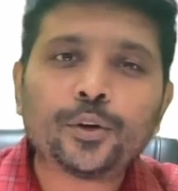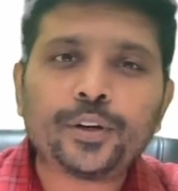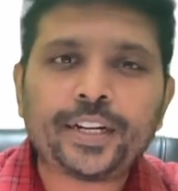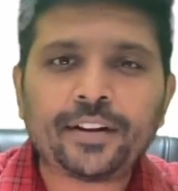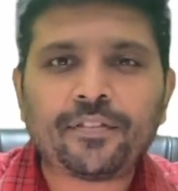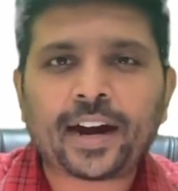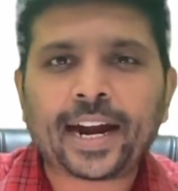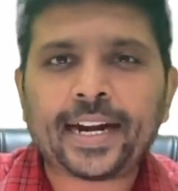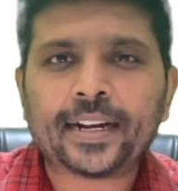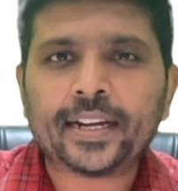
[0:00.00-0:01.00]
to
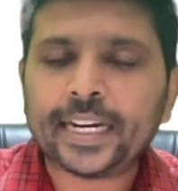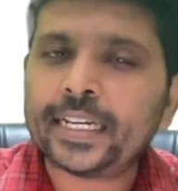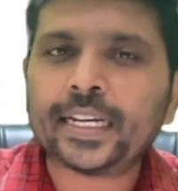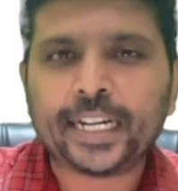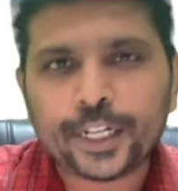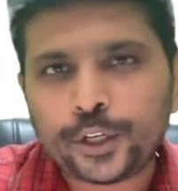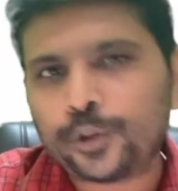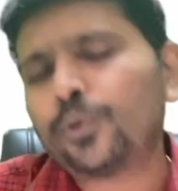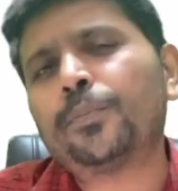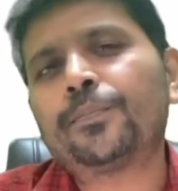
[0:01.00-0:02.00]
divide it
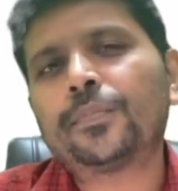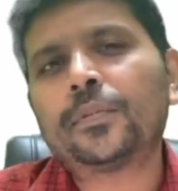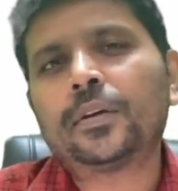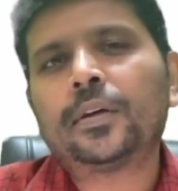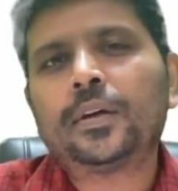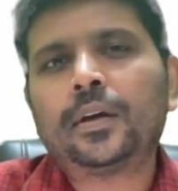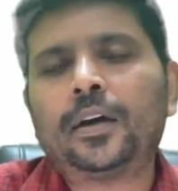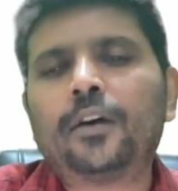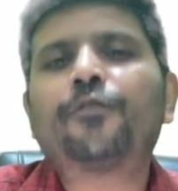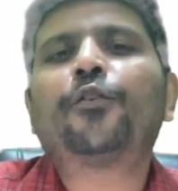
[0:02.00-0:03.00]
into
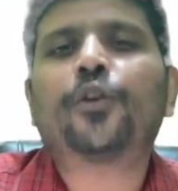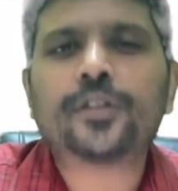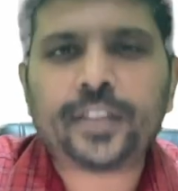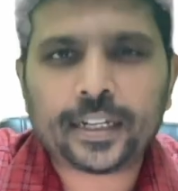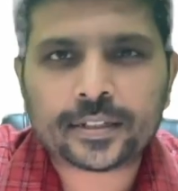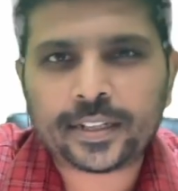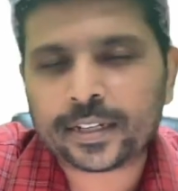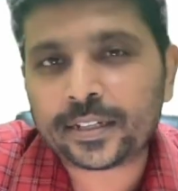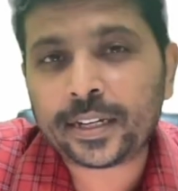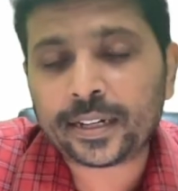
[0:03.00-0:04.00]
four things.
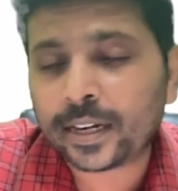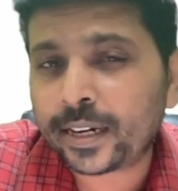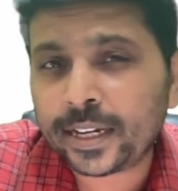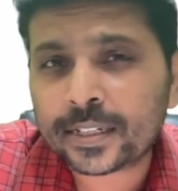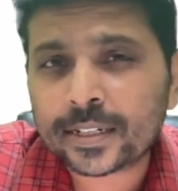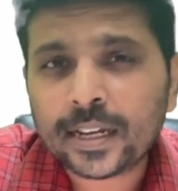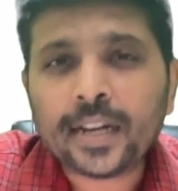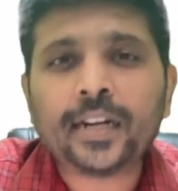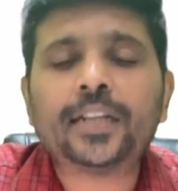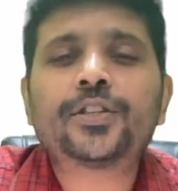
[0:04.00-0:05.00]
That is
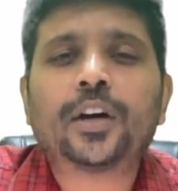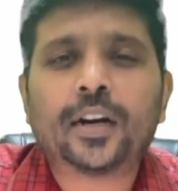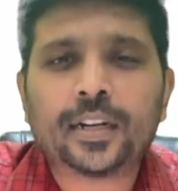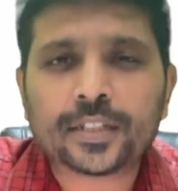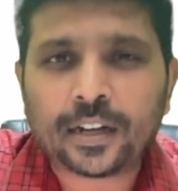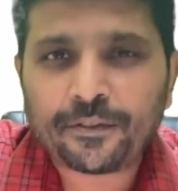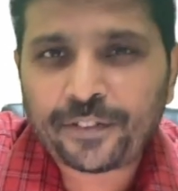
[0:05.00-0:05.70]
disorders of